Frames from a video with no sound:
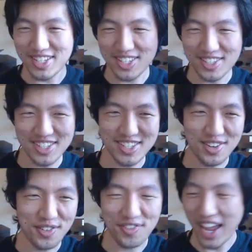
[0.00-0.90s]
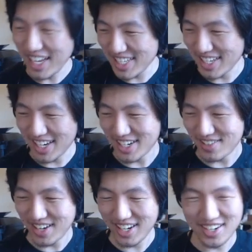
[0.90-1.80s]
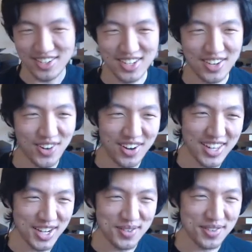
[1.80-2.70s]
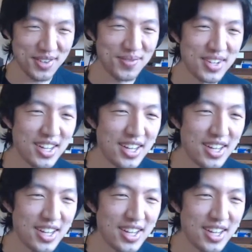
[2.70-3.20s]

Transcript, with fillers: It's just so fascinating, right? Like, where are they coming from?